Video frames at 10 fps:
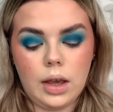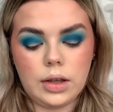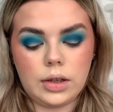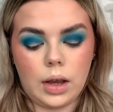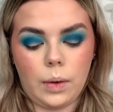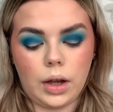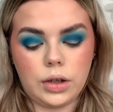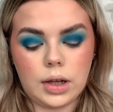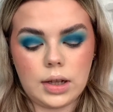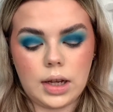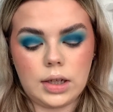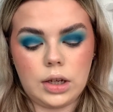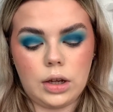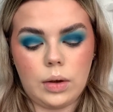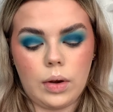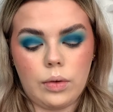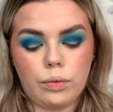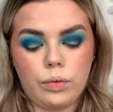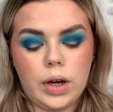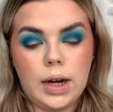So I just like to
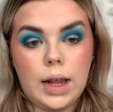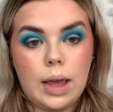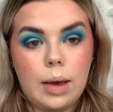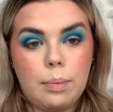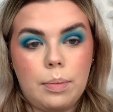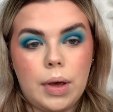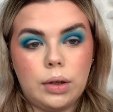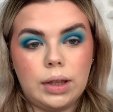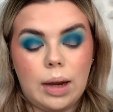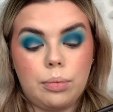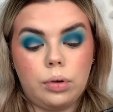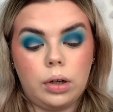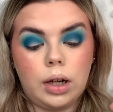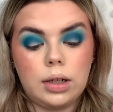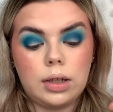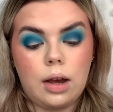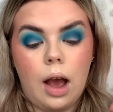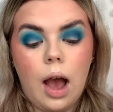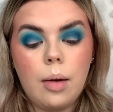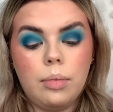really build that product
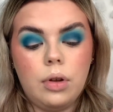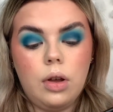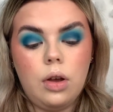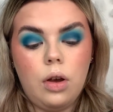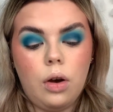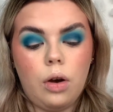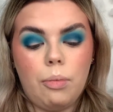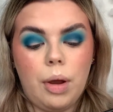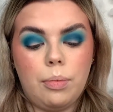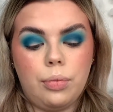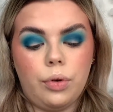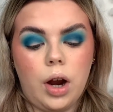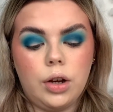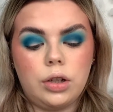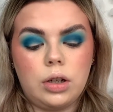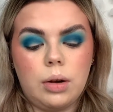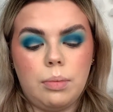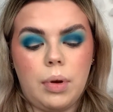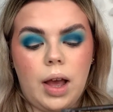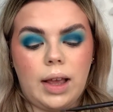up on my brush,
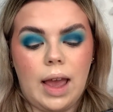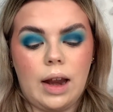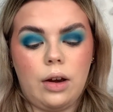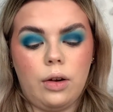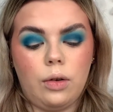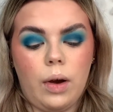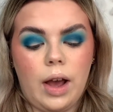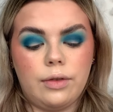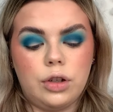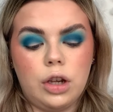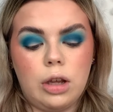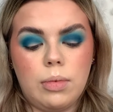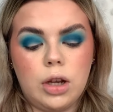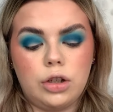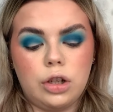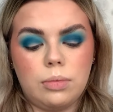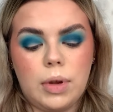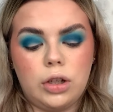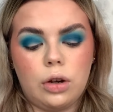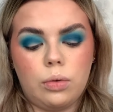but again, not have too much. Just
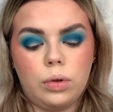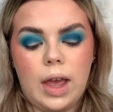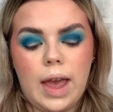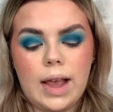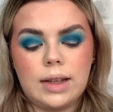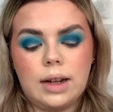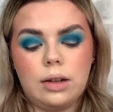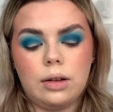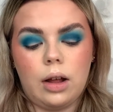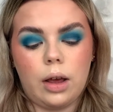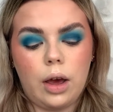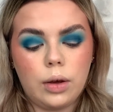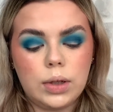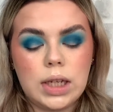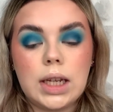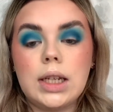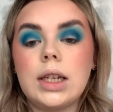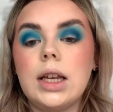make sure all the hairs are coated.